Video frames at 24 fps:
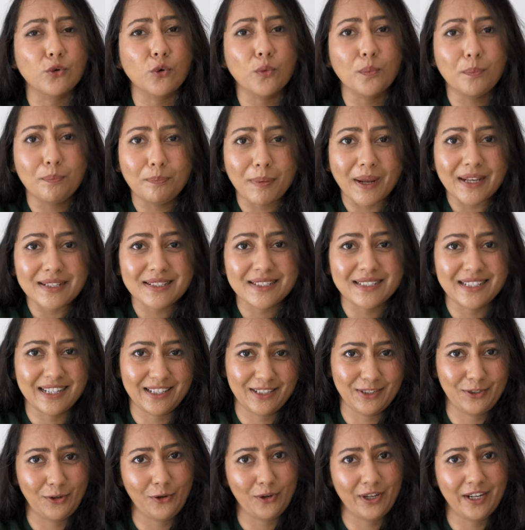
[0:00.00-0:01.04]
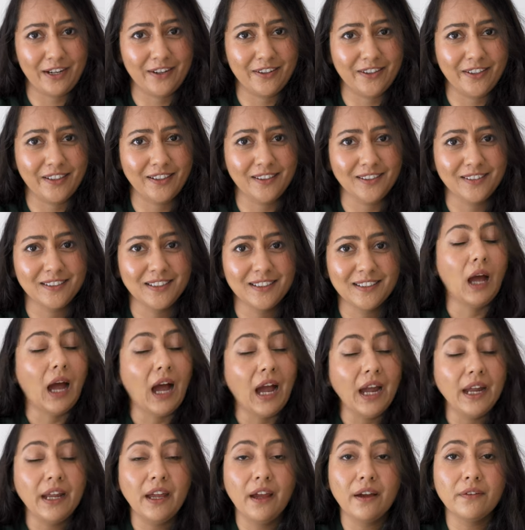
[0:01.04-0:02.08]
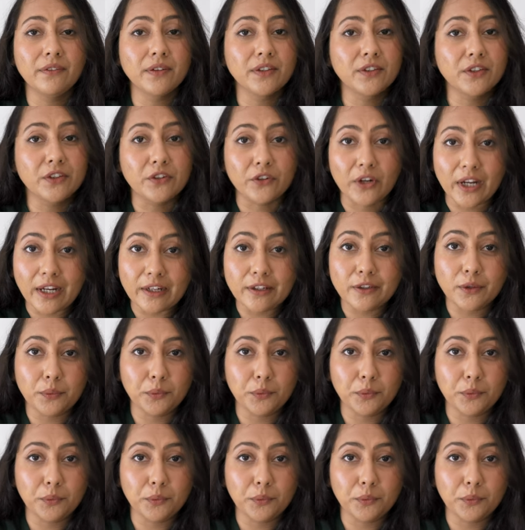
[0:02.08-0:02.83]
grow best in your area. I have a great